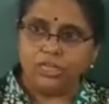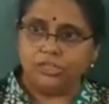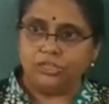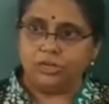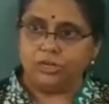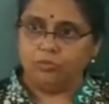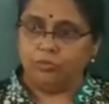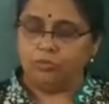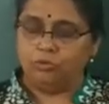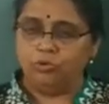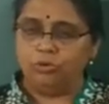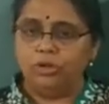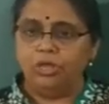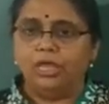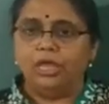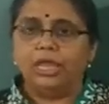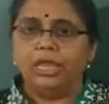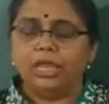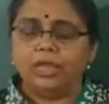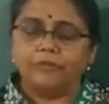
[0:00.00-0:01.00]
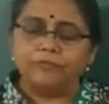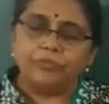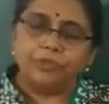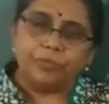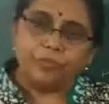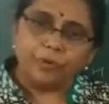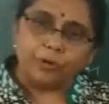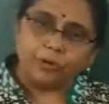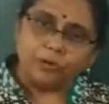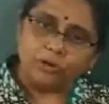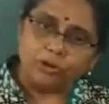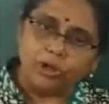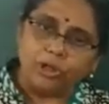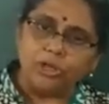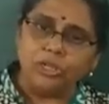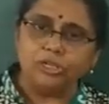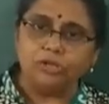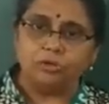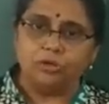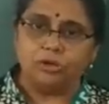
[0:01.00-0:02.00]
is removed, if the
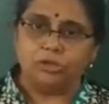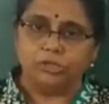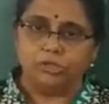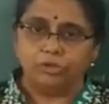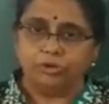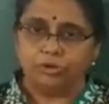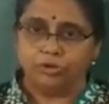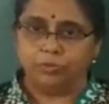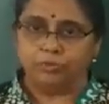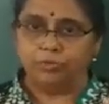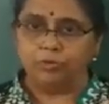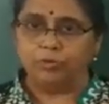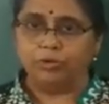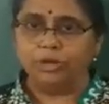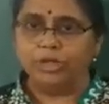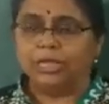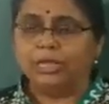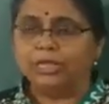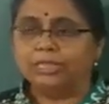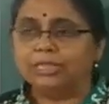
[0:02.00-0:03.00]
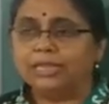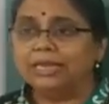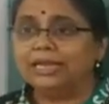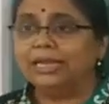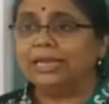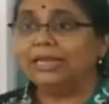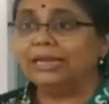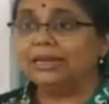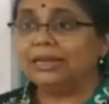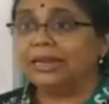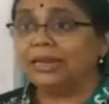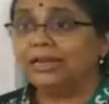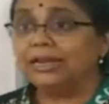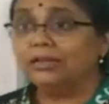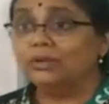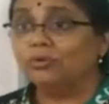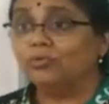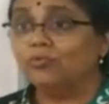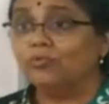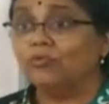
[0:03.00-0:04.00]
proton is also removed, then he
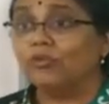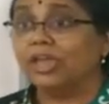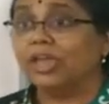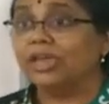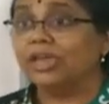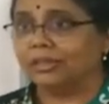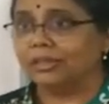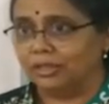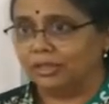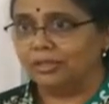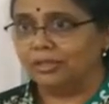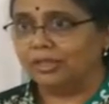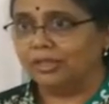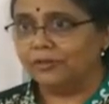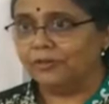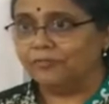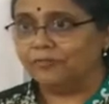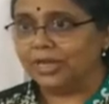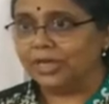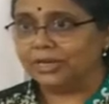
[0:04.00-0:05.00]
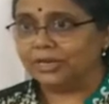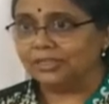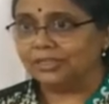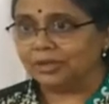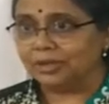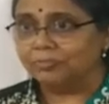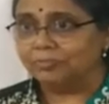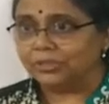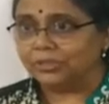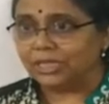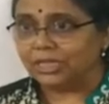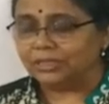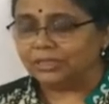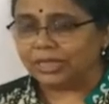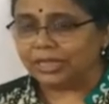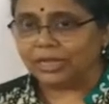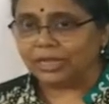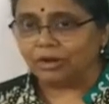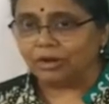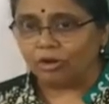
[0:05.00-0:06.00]
tried to weigh if there is something
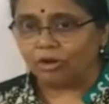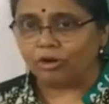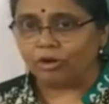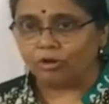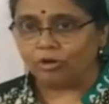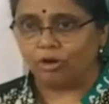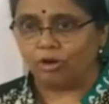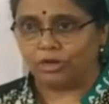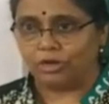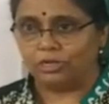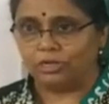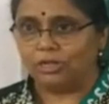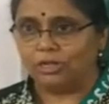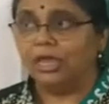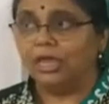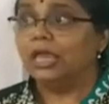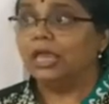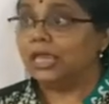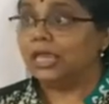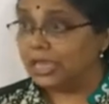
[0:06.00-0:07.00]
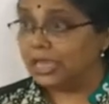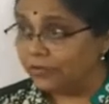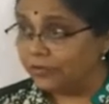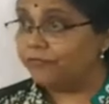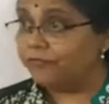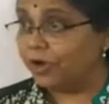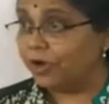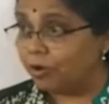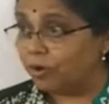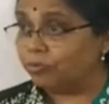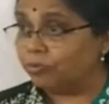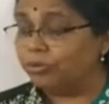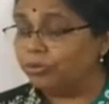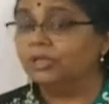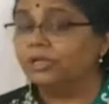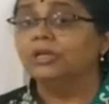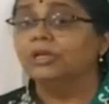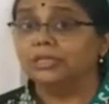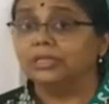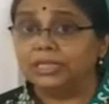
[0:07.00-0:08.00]
there or not. He
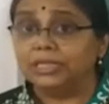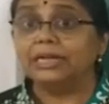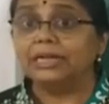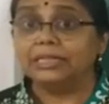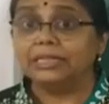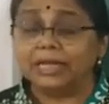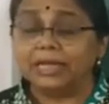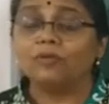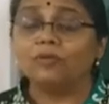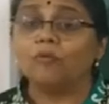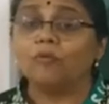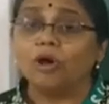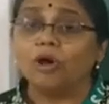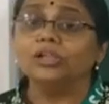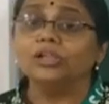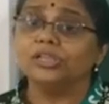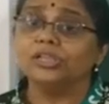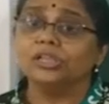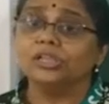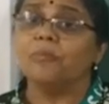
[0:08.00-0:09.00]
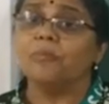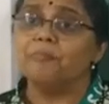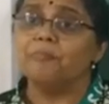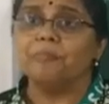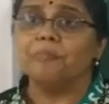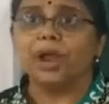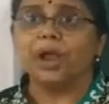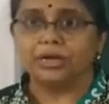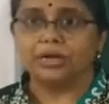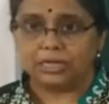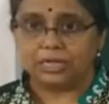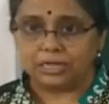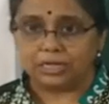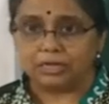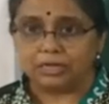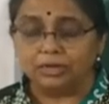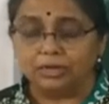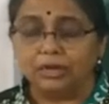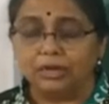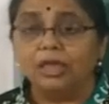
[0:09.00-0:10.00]
found that there was some
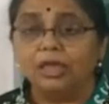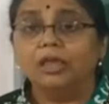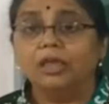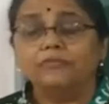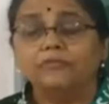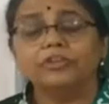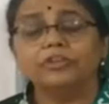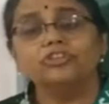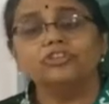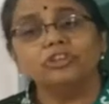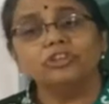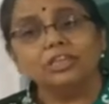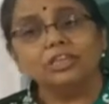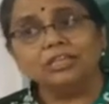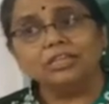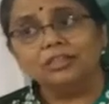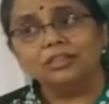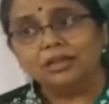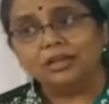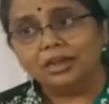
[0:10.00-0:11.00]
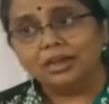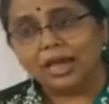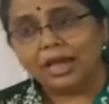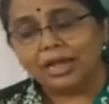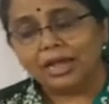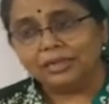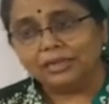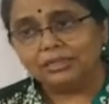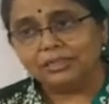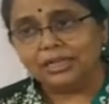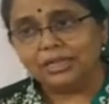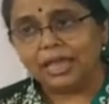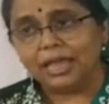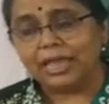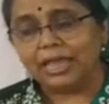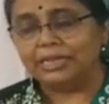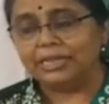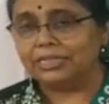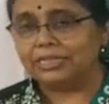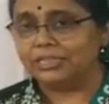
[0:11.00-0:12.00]
particle which neither has
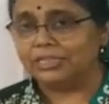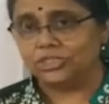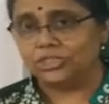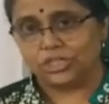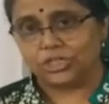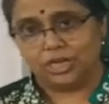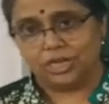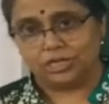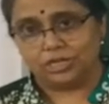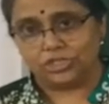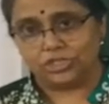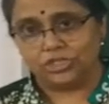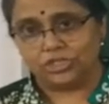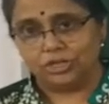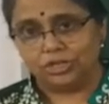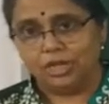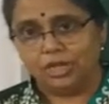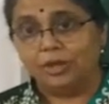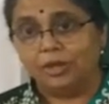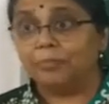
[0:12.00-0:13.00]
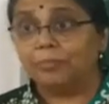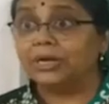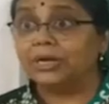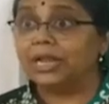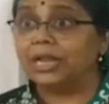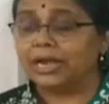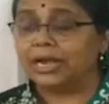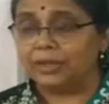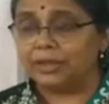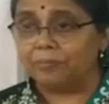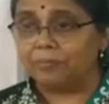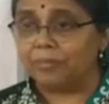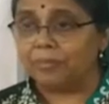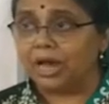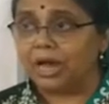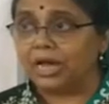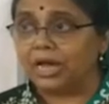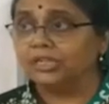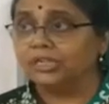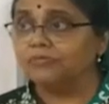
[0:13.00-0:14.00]
any charge but had a
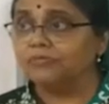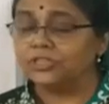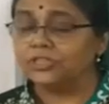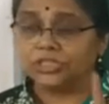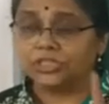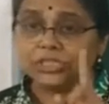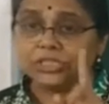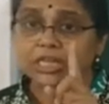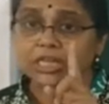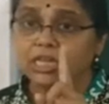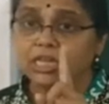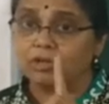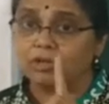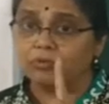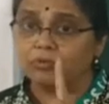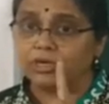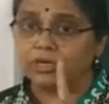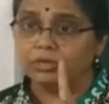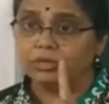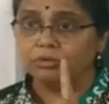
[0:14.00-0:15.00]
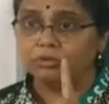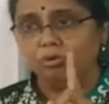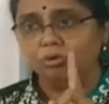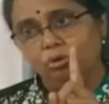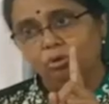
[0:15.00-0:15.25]
mass which is equal to